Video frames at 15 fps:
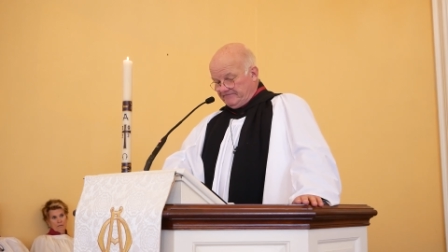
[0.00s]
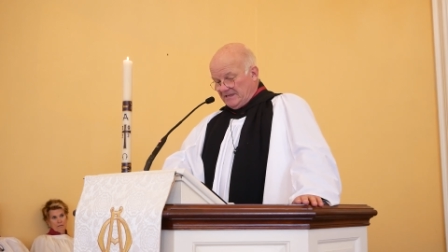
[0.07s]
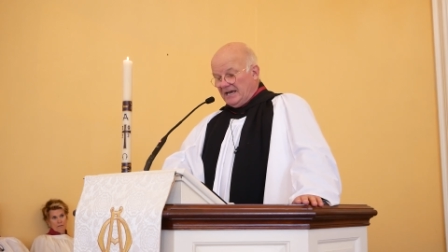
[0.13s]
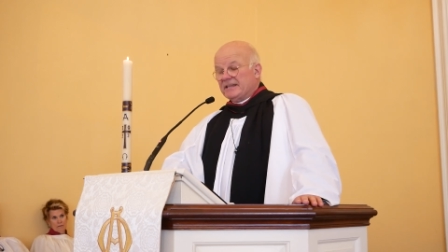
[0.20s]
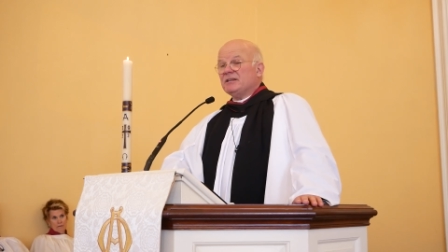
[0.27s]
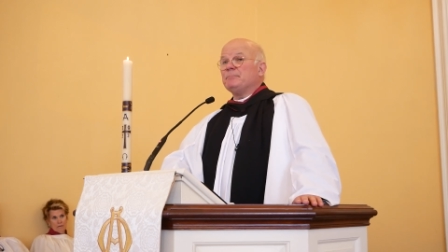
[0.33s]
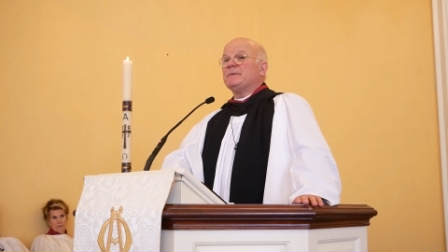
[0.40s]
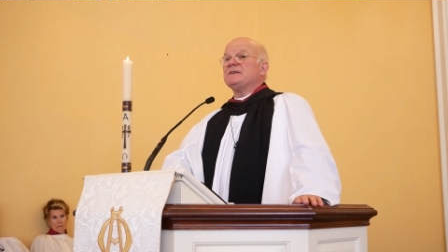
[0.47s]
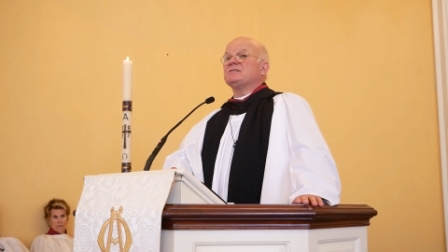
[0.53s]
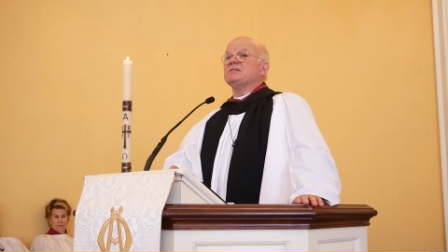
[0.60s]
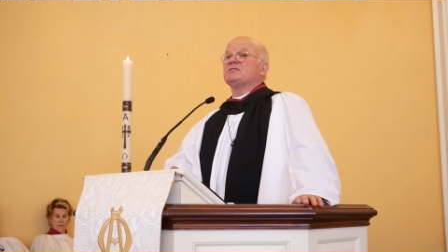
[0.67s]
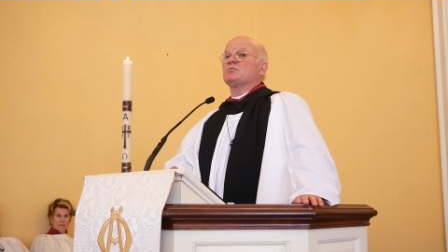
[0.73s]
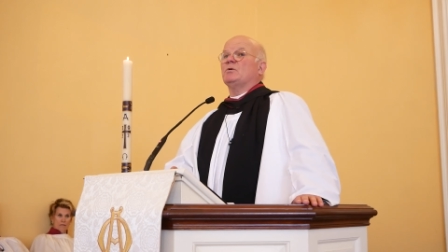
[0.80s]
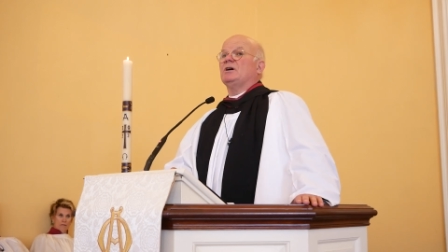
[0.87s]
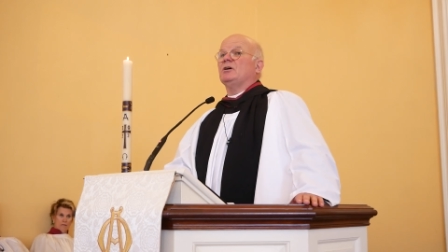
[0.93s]
And the
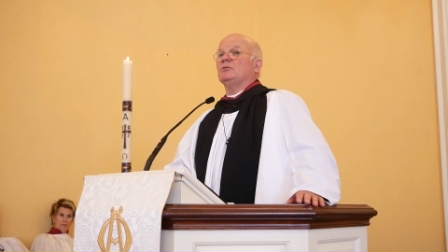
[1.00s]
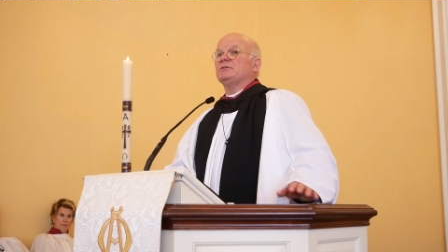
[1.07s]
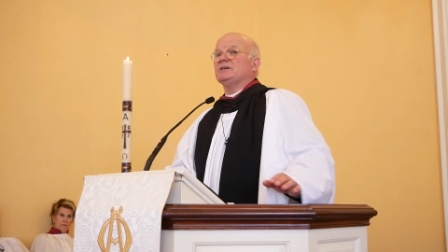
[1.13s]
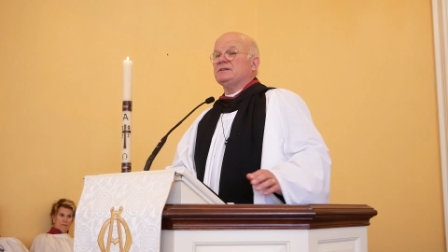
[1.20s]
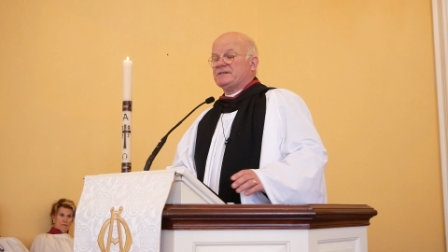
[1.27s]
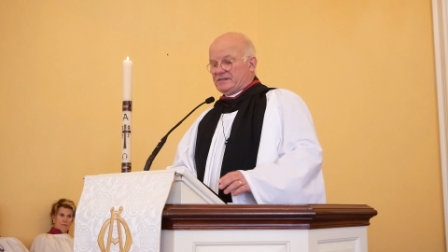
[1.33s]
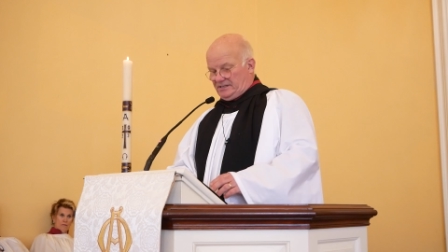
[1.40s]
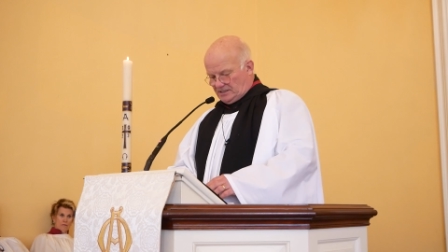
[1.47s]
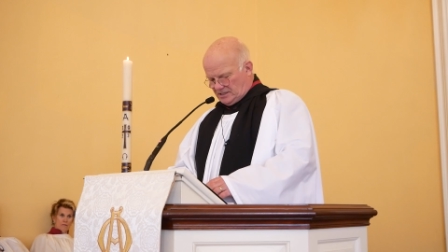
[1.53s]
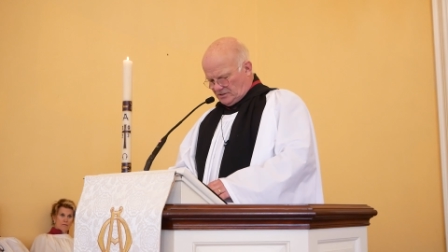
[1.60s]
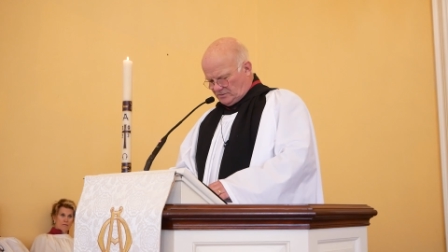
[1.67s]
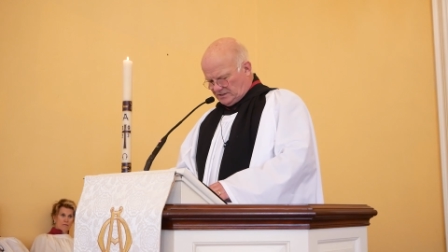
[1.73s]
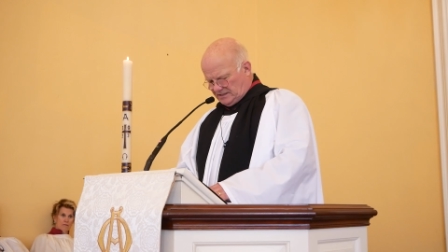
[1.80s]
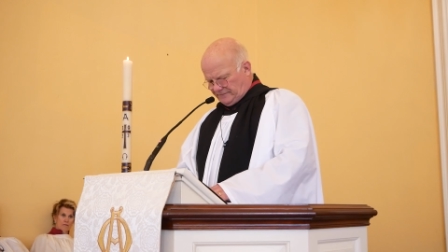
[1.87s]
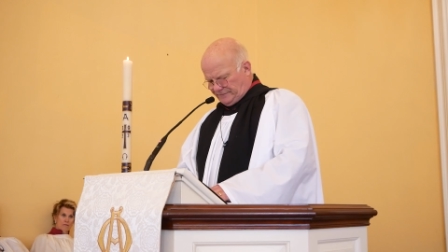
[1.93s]
business world is
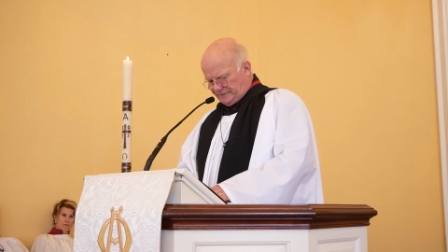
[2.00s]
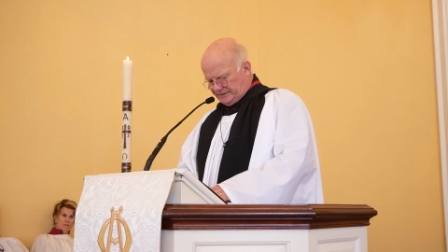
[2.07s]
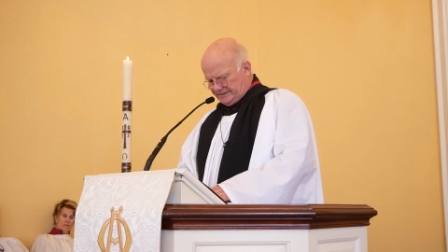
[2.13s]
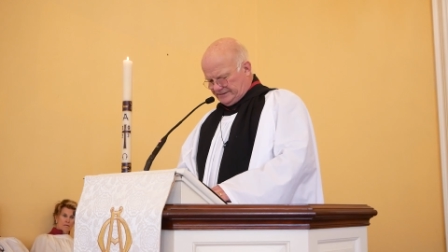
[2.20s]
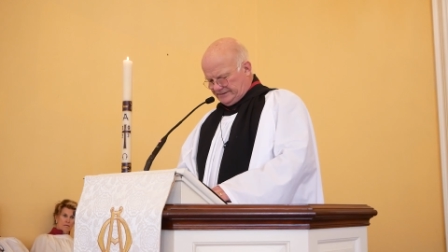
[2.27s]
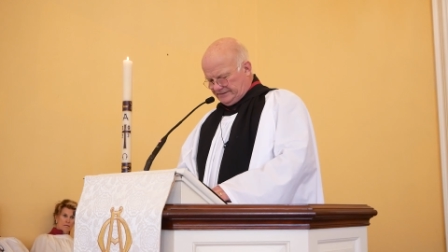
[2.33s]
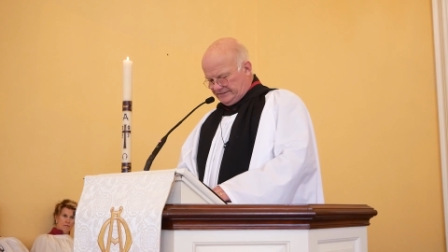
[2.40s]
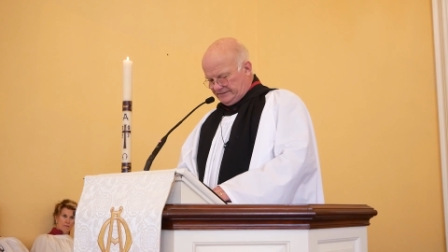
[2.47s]
no different.